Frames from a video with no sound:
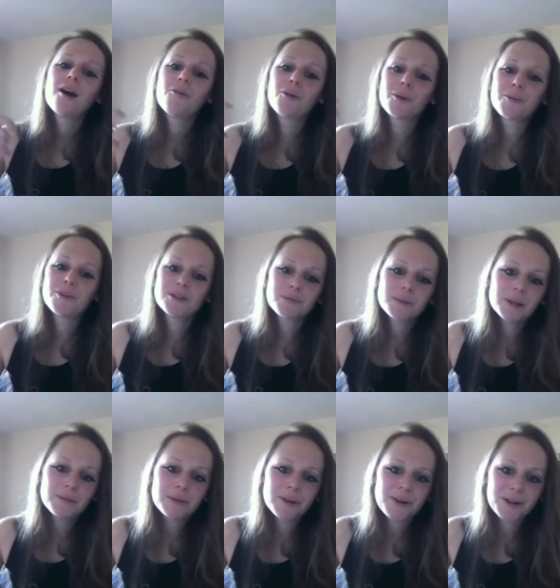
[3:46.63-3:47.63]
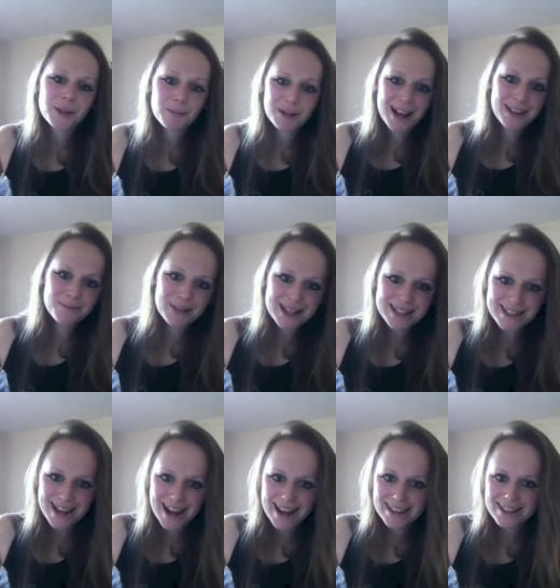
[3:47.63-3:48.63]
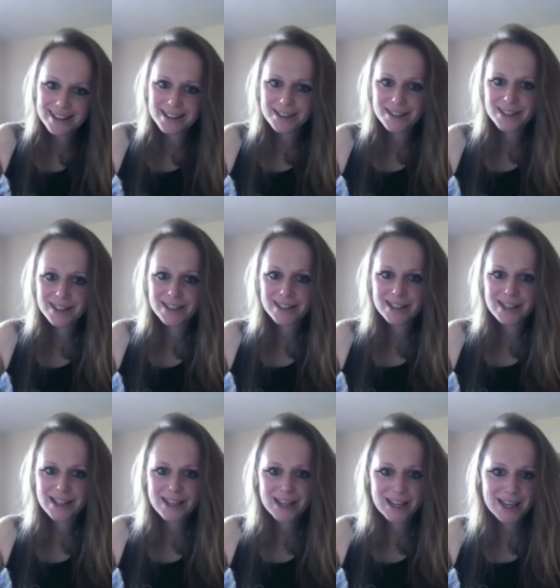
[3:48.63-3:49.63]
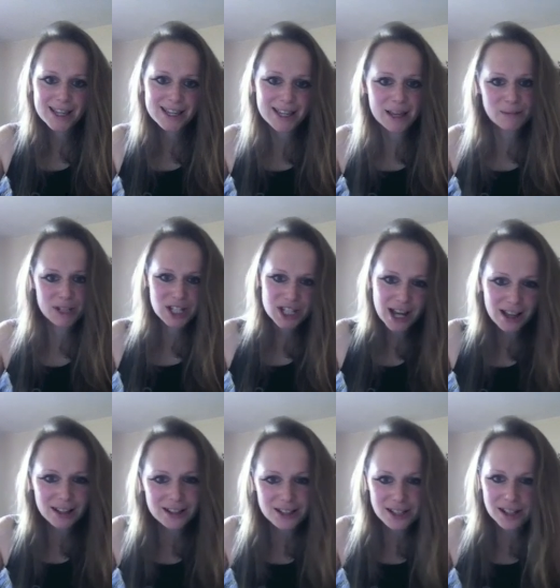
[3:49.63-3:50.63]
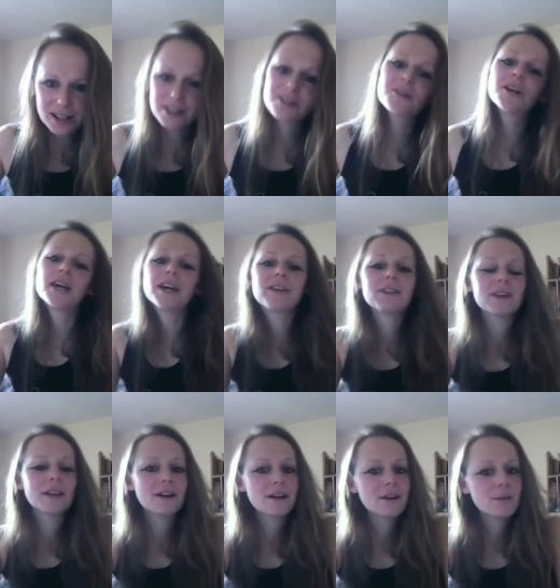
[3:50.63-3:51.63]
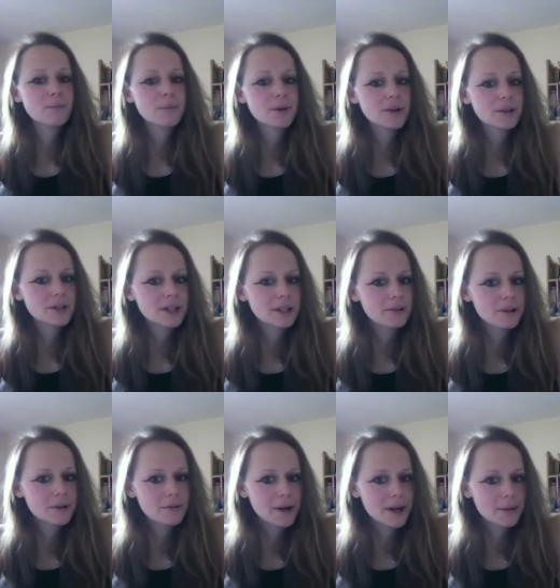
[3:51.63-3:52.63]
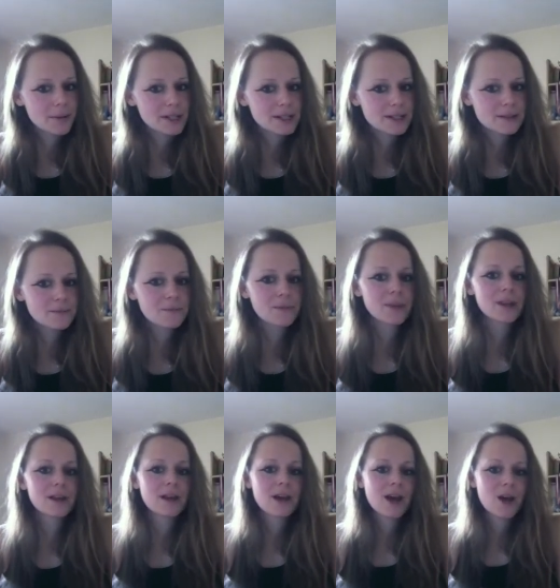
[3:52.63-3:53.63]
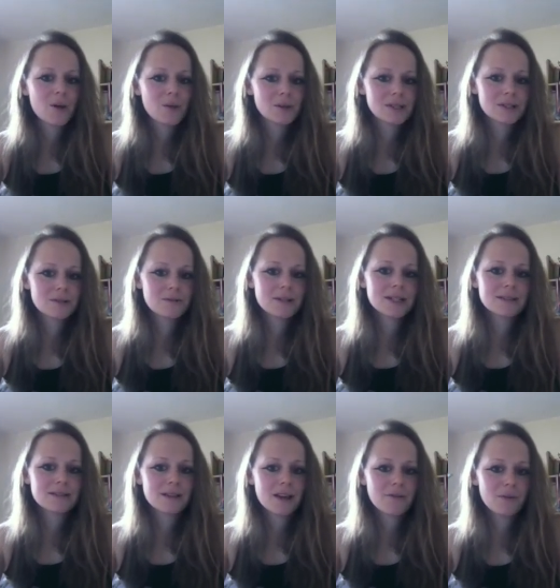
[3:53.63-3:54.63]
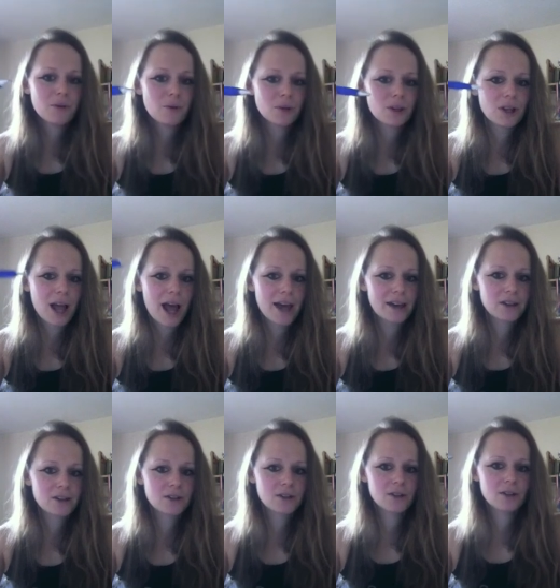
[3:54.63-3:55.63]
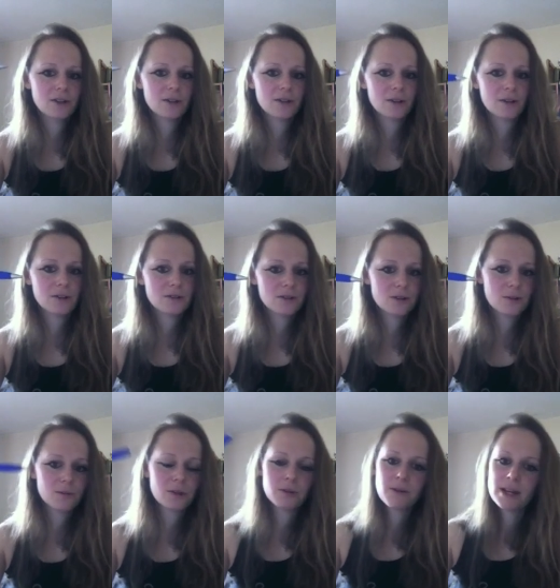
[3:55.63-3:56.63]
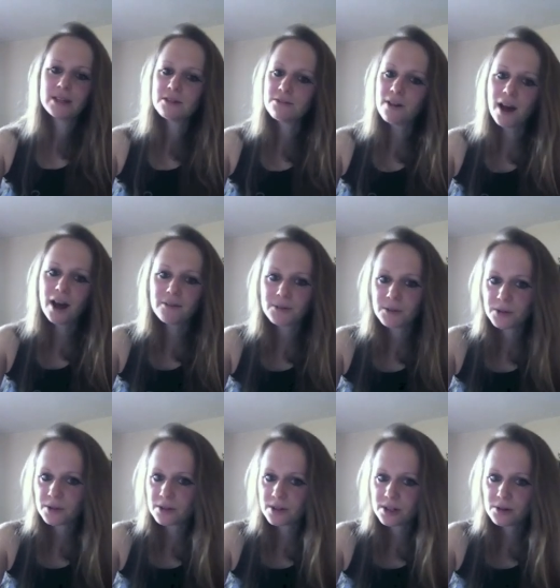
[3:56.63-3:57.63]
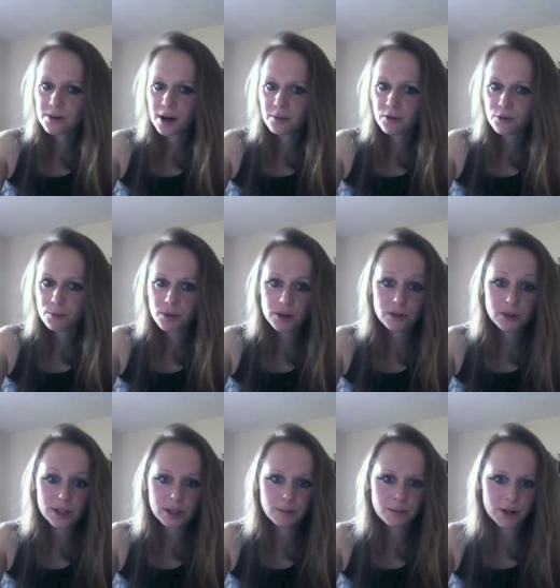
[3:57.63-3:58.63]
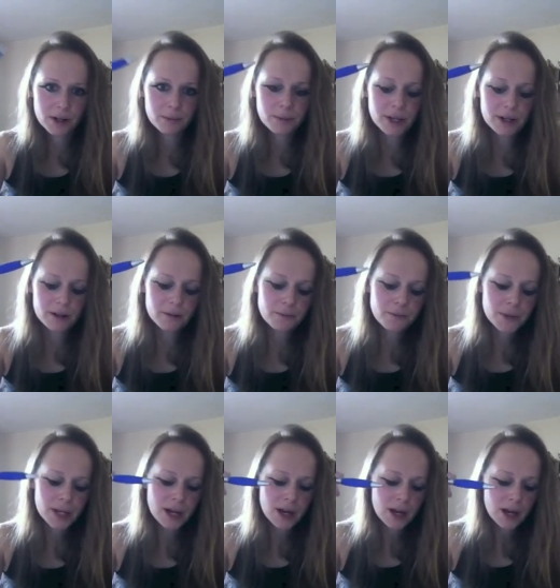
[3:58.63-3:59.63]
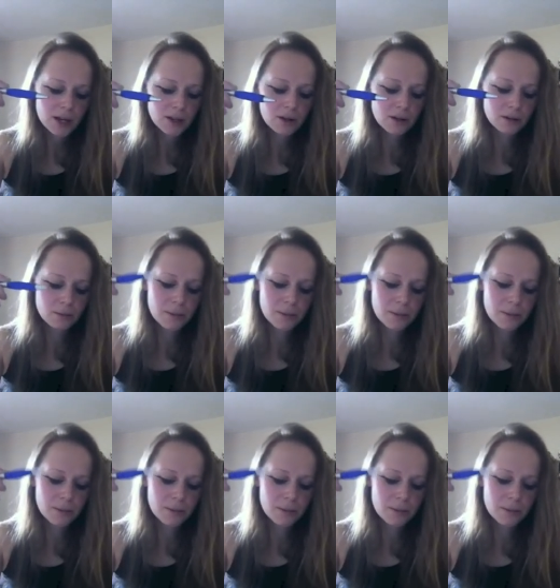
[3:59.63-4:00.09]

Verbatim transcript: for most people on a plant-based diet it is it can be challenging to hit their protein requirements. For this reason, if you would like to consume 25 to 30 gram of protein per meal, you could